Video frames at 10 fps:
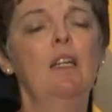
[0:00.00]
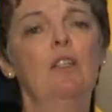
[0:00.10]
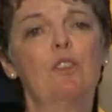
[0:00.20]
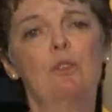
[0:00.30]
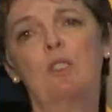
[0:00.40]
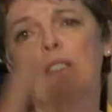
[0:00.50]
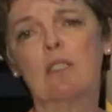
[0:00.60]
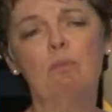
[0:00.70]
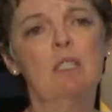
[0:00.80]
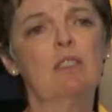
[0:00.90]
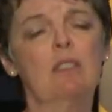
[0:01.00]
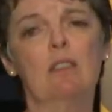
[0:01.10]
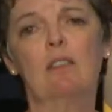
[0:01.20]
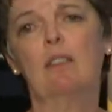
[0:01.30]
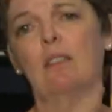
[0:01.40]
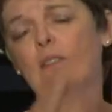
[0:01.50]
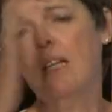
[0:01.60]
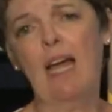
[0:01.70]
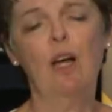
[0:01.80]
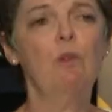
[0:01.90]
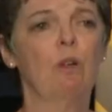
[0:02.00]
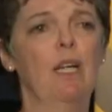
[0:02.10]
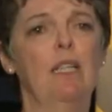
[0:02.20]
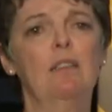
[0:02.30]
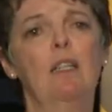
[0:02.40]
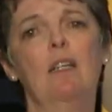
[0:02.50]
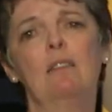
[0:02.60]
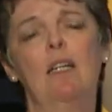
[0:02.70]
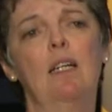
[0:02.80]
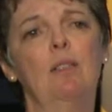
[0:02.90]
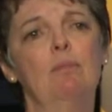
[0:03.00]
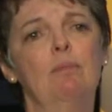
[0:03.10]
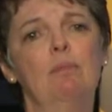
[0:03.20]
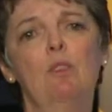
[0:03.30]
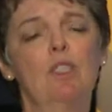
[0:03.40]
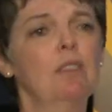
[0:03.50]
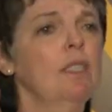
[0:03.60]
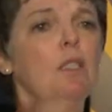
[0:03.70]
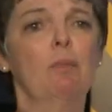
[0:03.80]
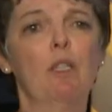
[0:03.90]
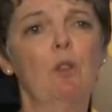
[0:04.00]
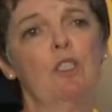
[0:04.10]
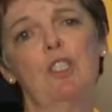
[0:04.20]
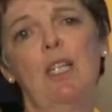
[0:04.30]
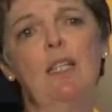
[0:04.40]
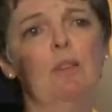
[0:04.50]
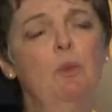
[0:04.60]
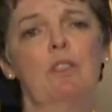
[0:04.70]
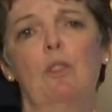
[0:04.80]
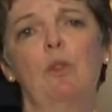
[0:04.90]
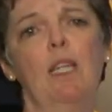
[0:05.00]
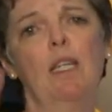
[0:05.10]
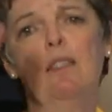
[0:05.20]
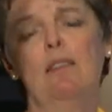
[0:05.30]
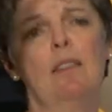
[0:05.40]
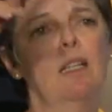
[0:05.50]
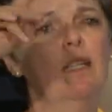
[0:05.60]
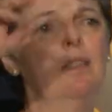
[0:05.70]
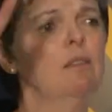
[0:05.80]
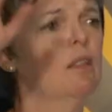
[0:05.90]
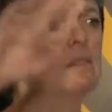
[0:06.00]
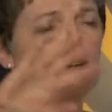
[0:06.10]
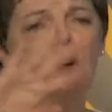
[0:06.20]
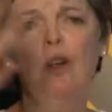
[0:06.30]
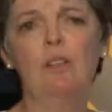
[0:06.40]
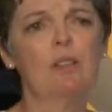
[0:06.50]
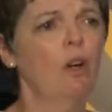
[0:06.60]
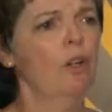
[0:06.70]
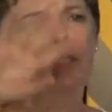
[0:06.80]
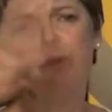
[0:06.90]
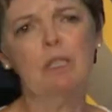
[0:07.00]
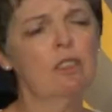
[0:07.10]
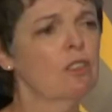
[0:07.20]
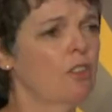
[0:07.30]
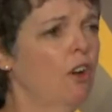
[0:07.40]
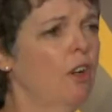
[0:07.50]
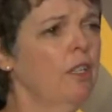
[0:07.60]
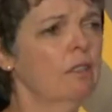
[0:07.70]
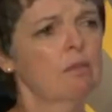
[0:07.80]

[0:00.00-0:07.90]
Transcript: to dismiss it outright, um, you just think about Christianity. Well, so then uh, all, all the religious art,